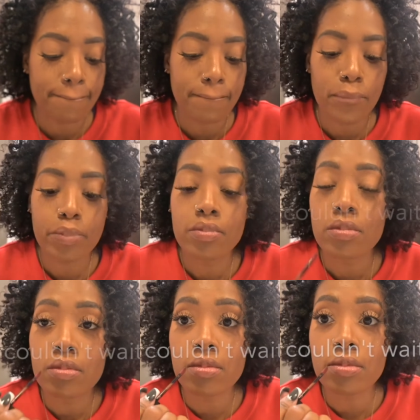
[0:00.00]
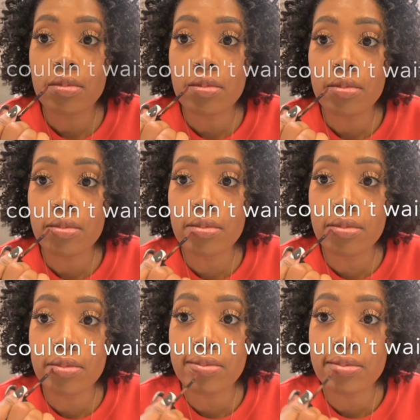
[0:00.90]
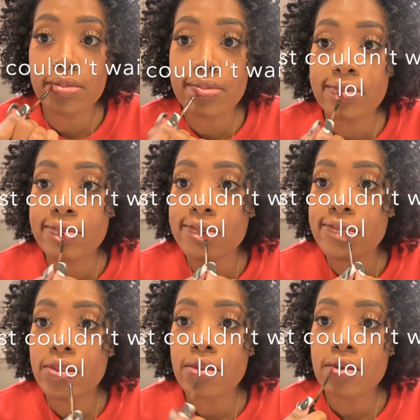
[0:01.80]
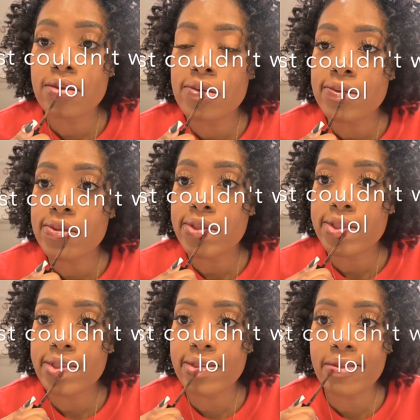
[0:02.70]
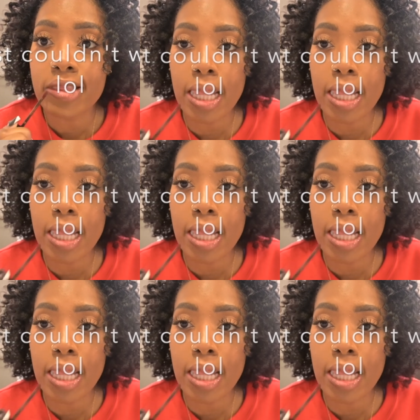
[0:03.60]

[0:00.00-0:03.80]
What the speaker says: Nobody speaks.